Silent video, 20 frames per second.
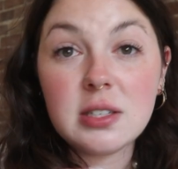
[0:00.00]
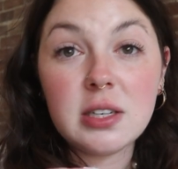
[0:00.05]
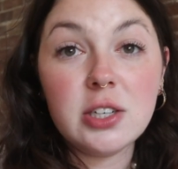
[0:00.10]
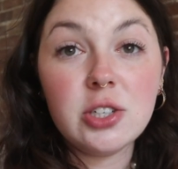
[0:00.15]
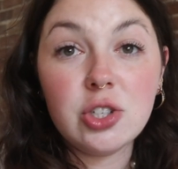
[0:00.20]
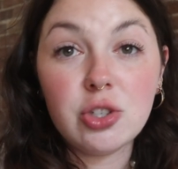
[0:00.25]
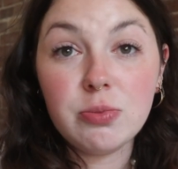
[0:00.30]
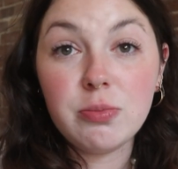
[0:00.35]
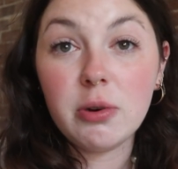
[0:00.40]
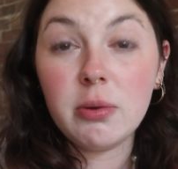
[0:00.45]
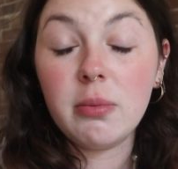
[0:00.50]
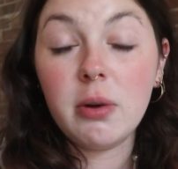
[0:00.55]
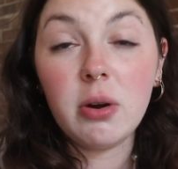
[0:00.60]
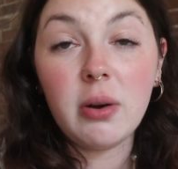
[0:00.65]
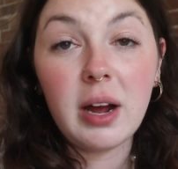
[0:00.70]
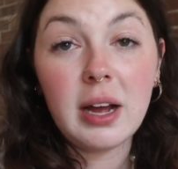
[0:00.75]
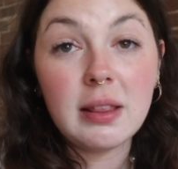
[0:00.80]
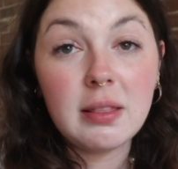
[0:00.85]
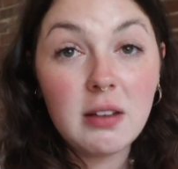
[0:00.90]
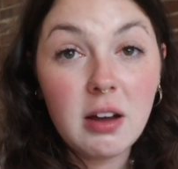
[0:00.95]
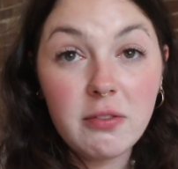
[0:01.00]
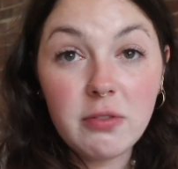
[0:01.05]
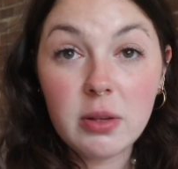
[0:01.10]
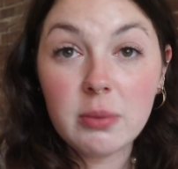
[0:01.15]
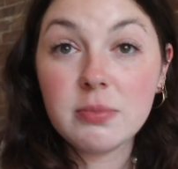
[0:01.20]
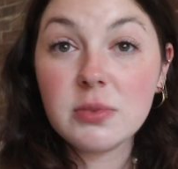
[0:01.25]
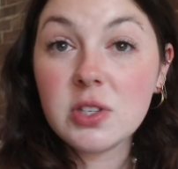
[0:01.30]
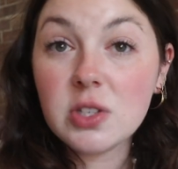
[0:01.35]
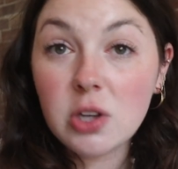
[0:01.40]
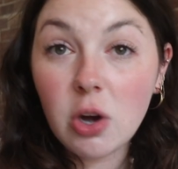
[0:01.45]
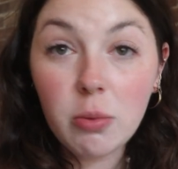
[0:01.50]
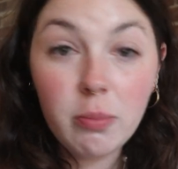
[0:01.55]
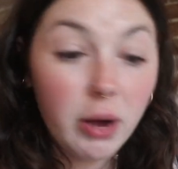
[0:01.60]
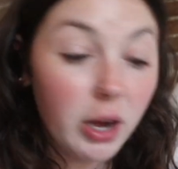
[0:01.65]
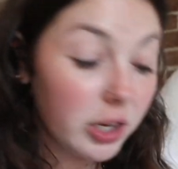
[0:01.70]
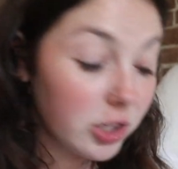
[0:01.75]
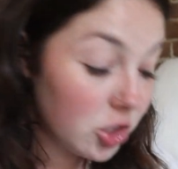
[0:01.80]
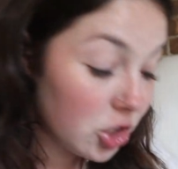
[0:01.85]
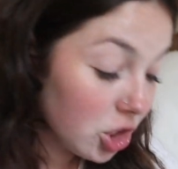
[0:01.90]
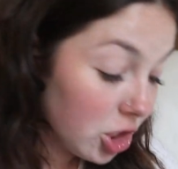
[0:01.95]
I do promote, I love them so
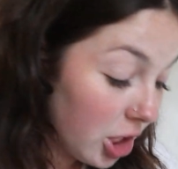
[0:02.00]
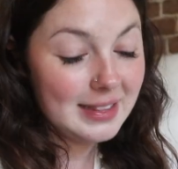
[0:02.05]
much.